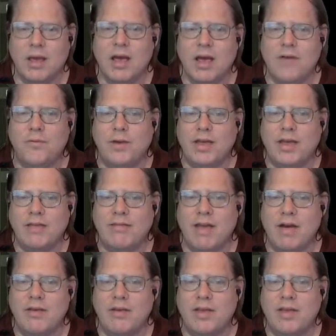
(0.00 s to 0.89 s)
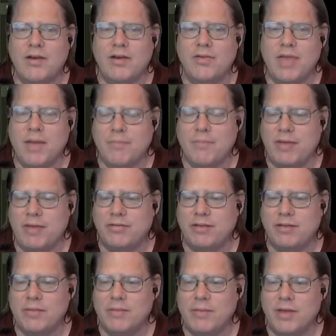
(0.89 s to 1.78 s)
if we get down here, that
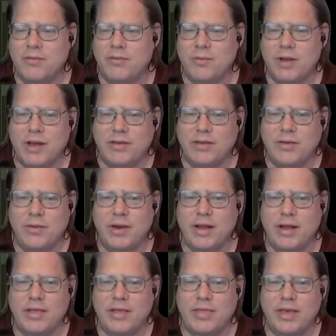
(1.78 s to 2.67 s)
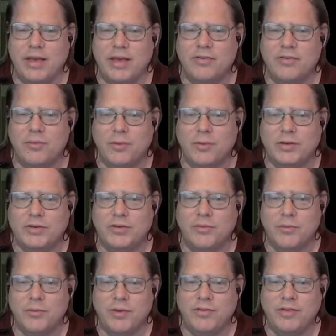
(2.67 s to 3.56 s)
basically means we're not doing anything, so we
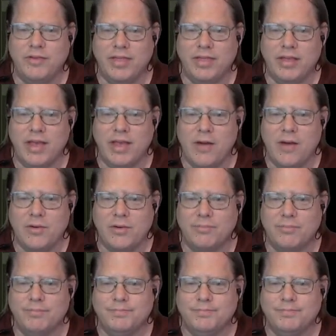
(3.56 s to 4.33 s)
just reset the counter.